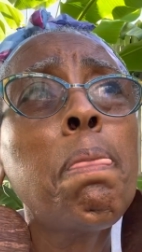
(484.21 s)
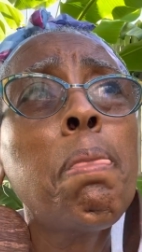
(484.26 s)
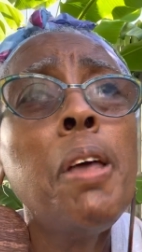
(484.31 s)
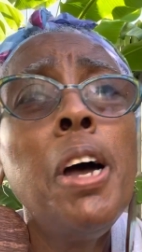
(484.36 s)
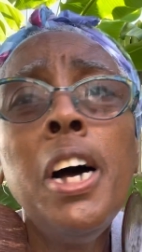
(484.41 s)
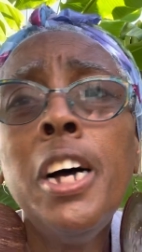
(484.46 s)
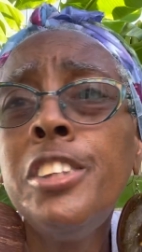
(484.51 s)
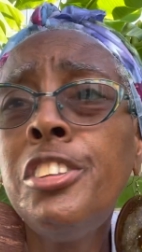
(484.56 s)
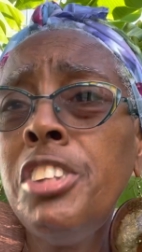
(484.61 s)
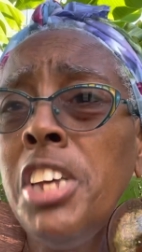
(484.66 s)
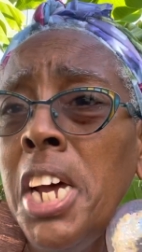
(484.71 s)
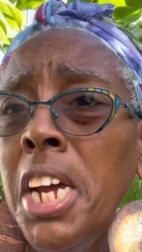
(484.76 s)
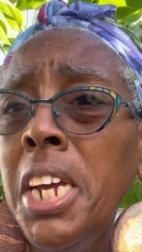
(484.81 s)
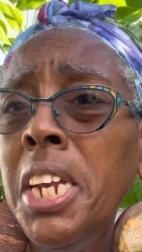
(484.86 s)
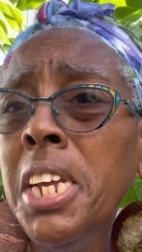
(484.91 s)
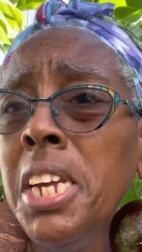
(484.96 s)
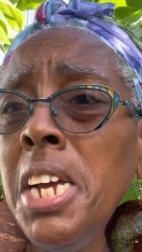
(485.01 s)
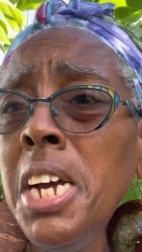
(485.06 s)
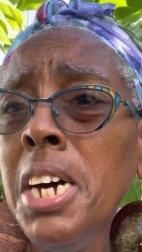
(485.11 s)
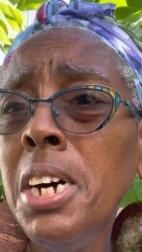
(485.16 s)
a
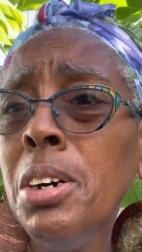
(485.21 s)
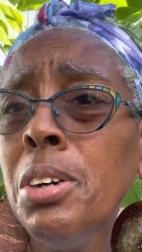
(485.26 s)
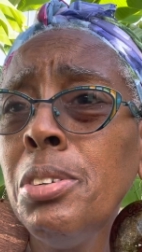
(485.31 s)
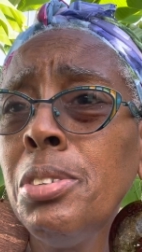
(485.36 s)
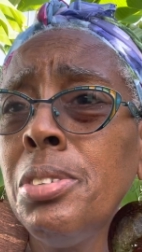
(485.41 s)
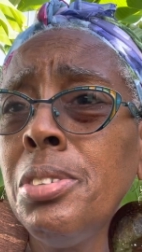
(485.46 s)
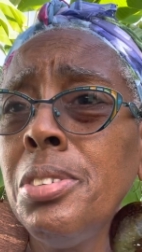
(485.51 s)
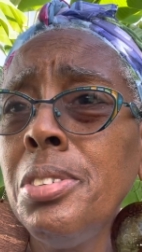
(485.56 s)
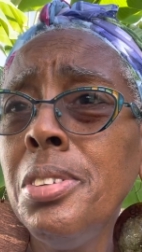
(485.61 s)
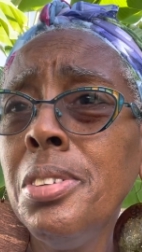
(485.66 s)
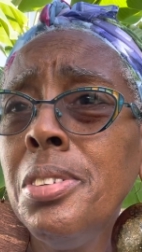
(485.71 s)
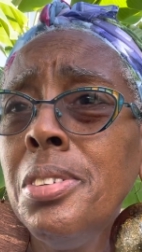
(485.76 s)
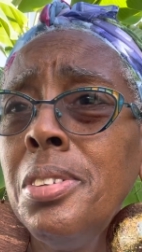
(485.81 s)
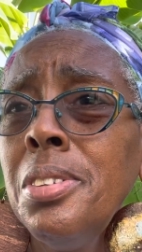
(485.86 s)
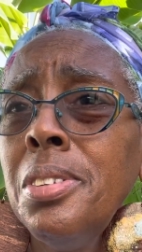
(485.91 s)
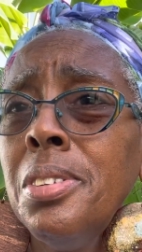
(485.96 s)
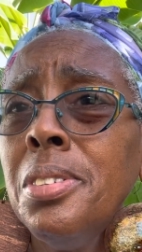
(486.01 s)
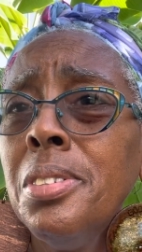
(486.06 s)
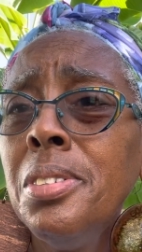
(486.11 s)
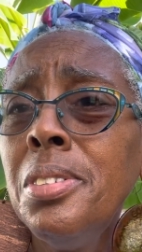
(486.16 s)
tiny house,
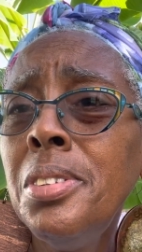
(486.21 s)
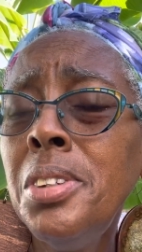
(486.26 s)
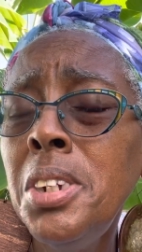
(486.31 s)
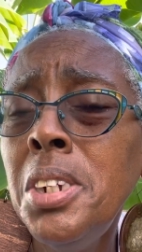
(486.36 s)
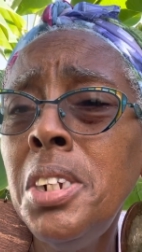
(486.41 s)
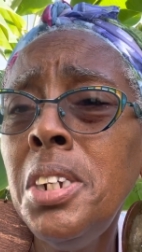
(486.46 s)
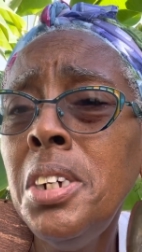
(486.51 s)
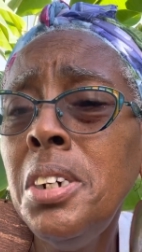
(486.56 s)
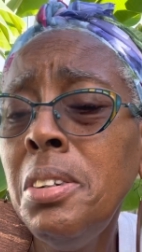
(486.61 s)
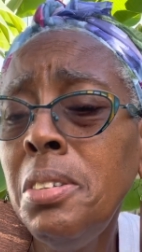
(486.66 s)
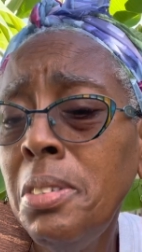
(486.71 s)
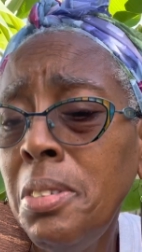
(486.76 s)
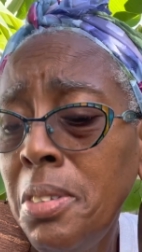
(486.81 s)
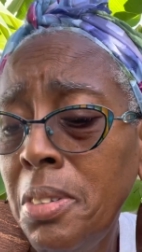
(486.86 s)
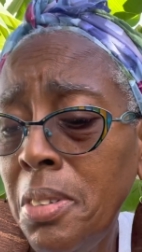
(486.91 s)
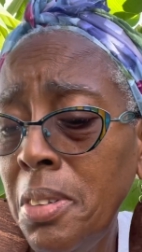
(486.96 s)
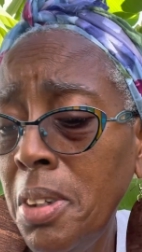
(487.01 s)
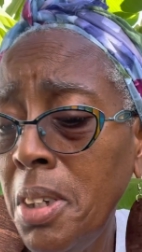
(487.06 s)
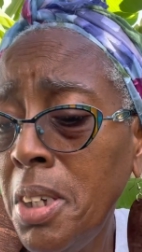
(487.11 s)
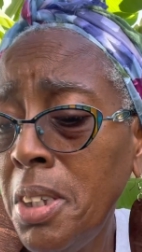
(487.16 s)
you know,
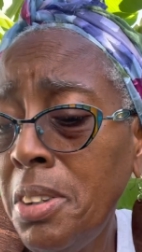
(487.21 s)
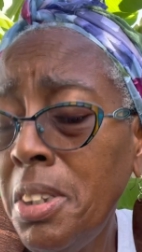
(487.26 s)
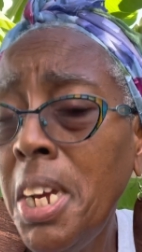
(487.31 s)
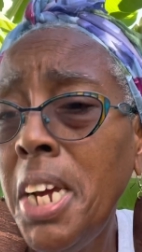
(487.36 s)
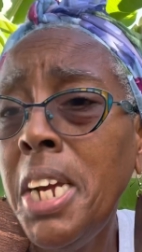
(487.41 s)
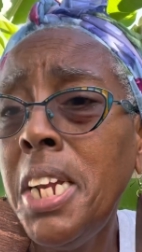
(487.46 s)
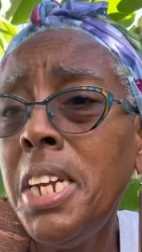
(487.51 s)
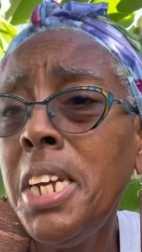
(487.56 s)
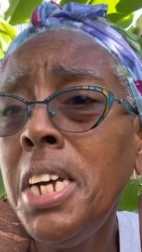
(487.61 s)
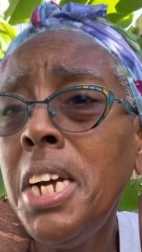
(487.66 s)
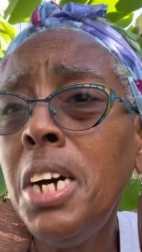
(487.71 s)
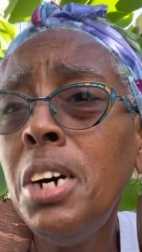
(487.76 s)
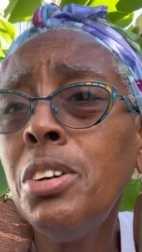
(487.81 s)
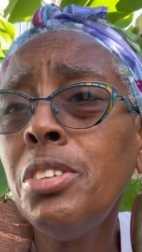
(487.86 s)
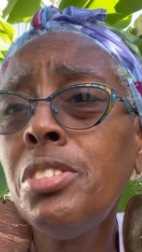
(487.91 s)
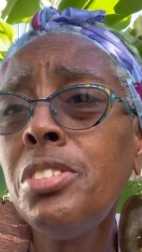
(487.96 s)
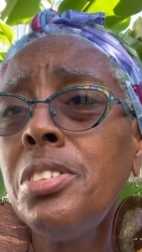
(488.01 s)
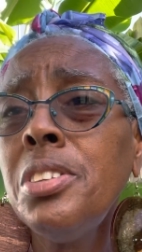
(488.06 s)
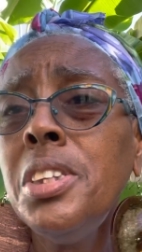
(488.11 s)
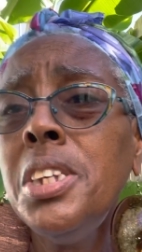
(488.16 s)
a tiny
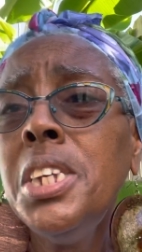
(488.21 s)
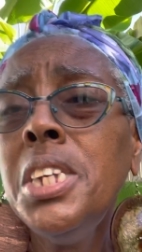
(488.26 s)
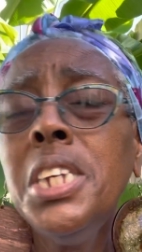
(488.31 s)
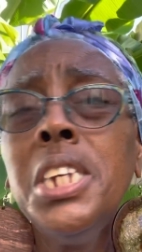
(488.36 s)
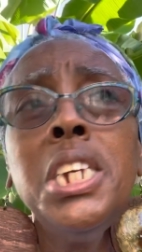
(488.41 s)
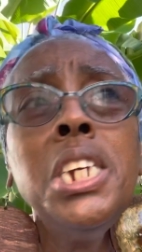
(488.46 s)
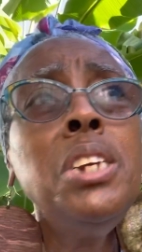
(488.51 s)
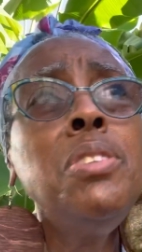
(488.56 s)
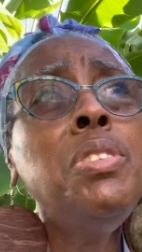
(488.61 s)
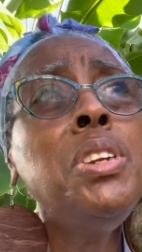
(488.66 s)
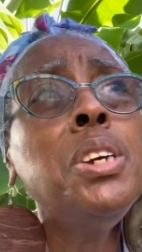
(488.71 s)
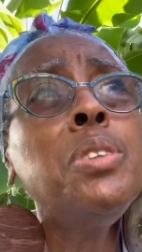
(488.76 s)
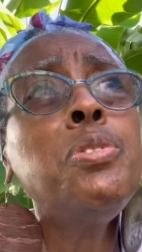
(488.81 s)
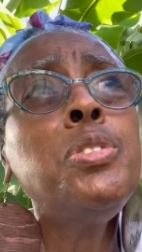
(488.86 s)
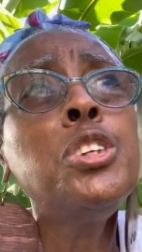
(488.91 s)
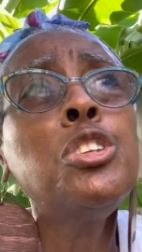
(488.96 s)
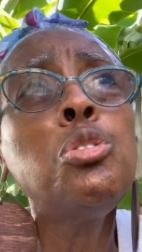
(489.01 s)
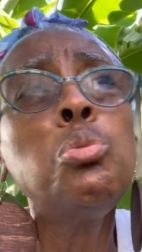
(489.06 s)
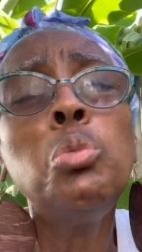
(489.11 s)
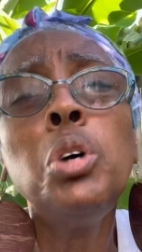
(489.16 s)
house even if
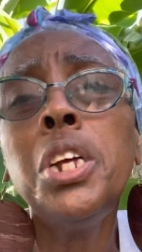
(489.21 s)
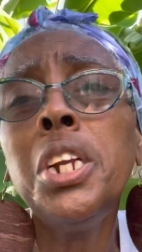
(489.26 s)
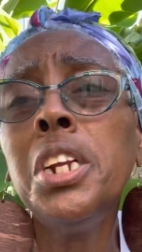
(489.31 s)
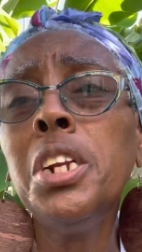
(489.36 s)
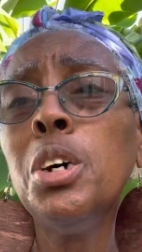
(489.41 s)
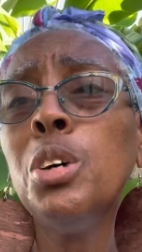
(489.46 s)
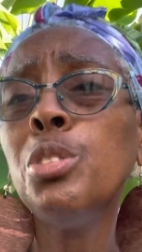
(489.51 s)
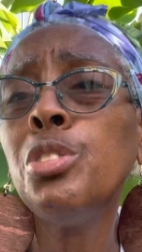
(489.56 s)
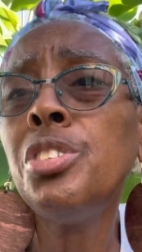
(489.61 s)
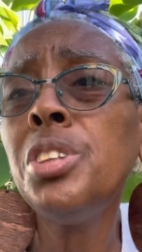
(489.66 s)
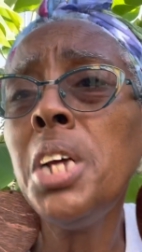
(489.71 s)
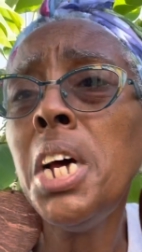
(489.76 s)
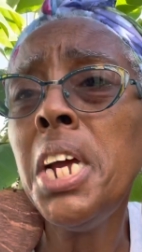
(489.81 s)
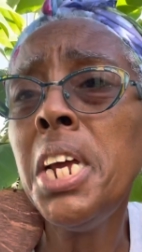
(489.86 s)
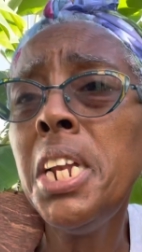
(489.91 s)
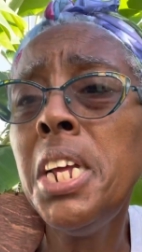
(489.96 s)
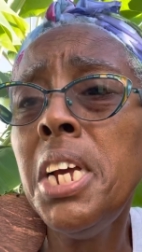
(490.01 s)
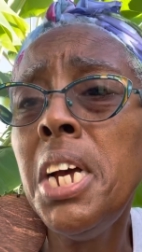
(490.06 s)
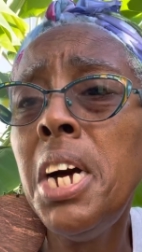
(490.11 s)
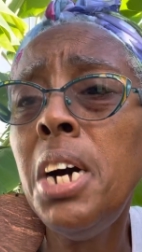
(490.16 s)
it's one of those
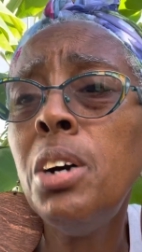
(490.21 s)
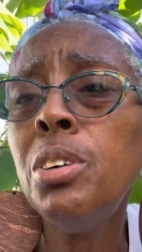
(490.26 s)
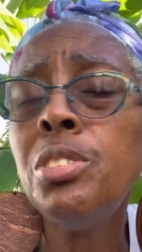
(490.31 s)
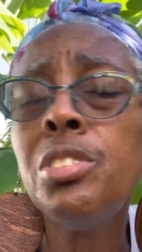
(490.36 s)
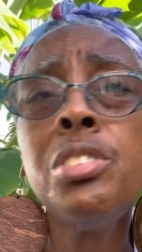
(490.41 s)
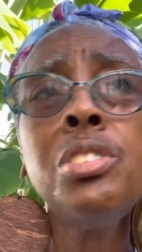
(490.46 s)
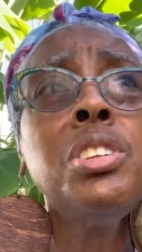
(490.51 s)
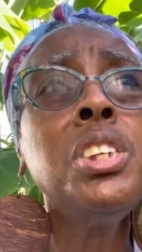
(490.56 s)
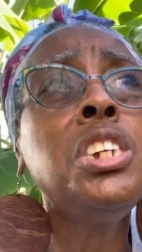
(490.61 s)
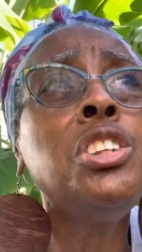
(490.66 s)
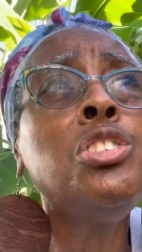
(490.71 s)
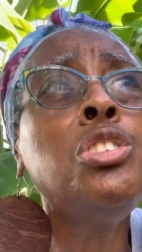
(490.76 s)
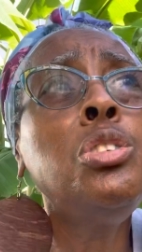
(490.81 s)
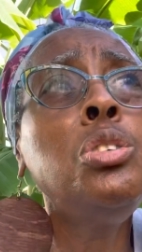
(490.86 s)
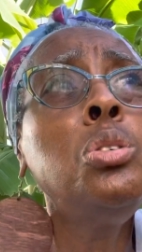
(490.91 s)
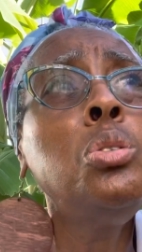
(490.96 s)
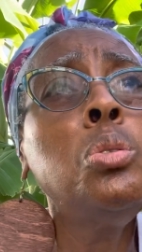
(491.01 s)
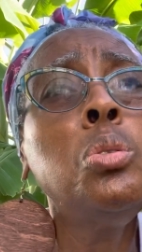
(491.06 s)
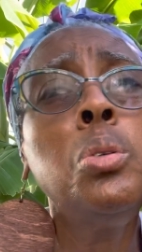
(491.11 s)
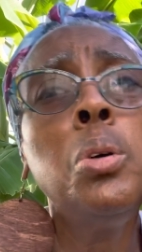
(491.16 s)
tiny houses that you